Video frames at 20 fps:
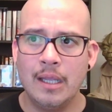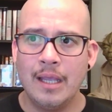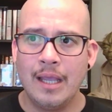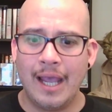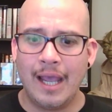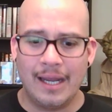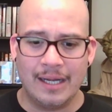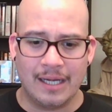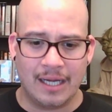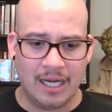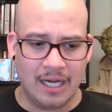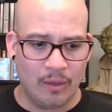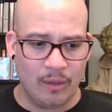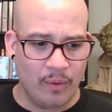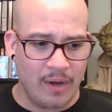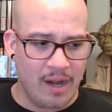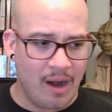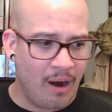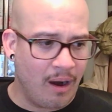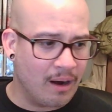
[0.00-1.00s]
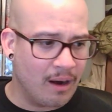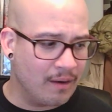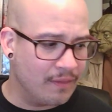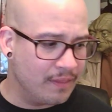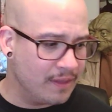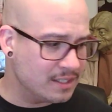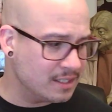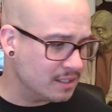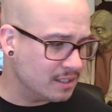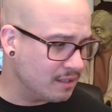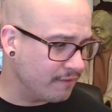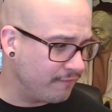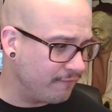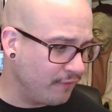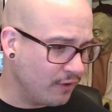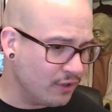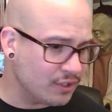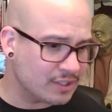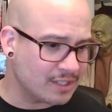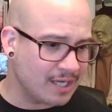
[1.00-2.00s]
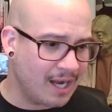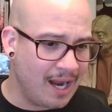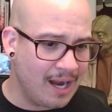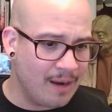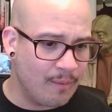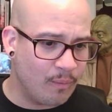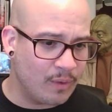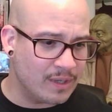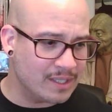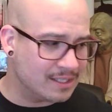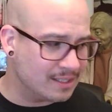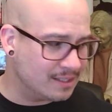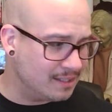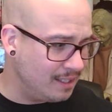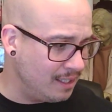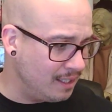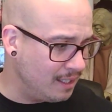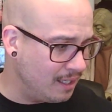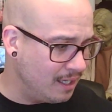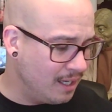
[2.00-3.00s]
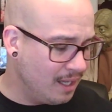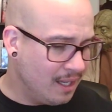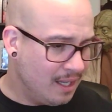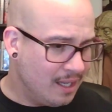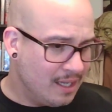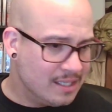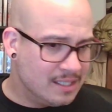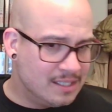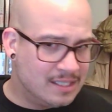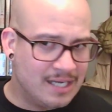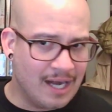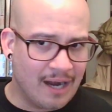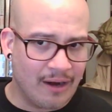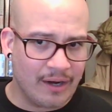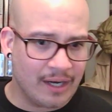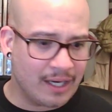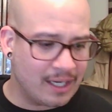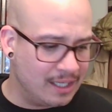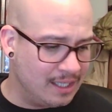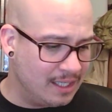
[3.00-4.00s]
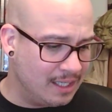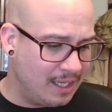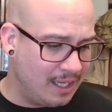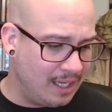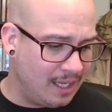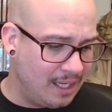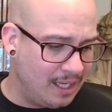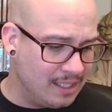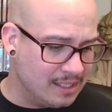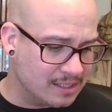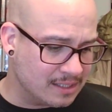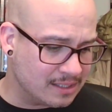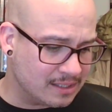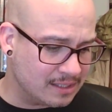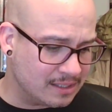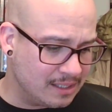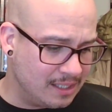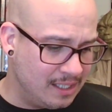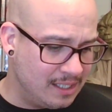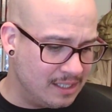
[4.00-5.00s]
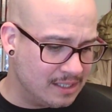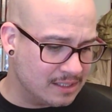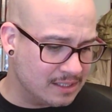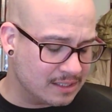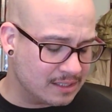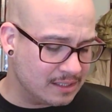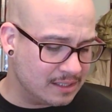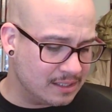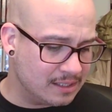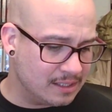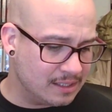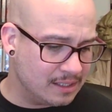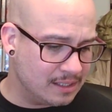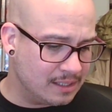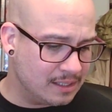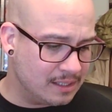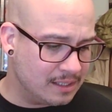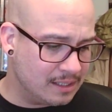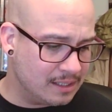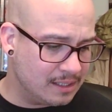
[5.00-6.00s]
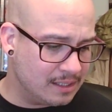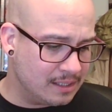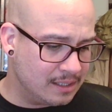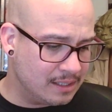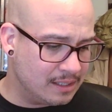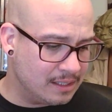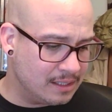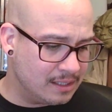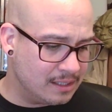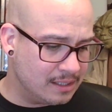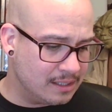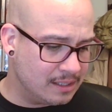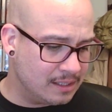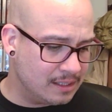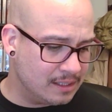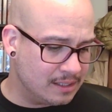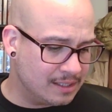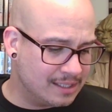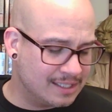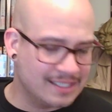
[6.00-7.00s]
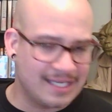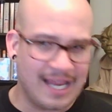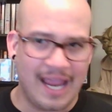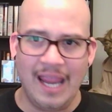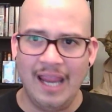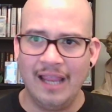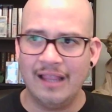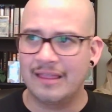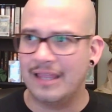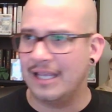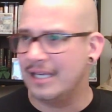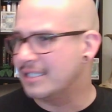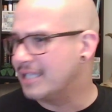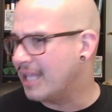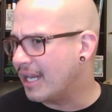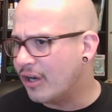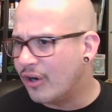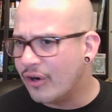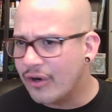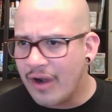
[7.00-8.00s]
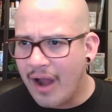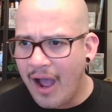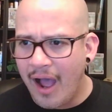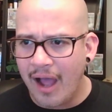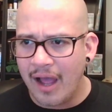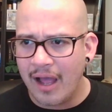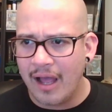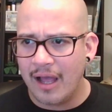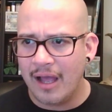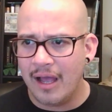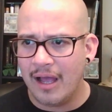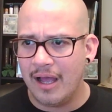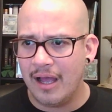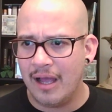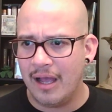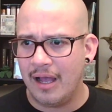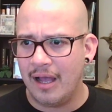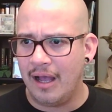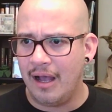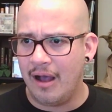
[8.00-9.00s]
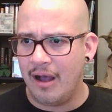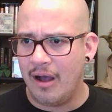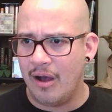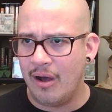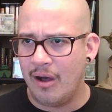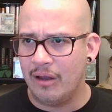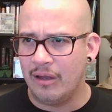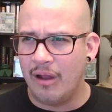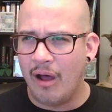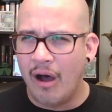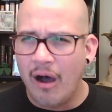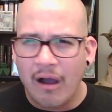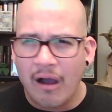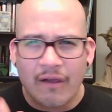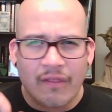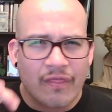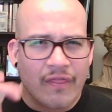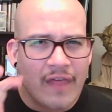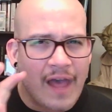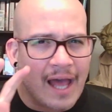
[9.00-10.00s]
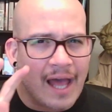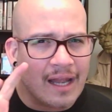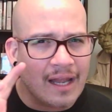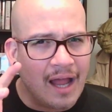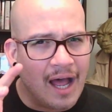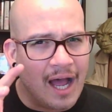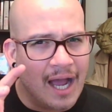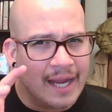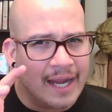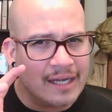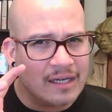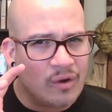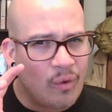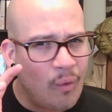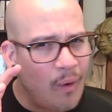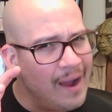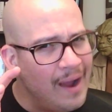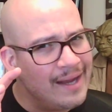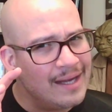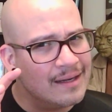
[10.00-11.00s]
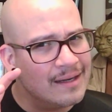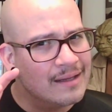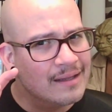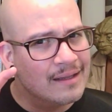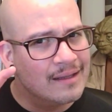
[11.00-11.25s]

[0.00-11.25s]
And here we are. This is the first time we see Derek is, is saying things that are not along that line quite.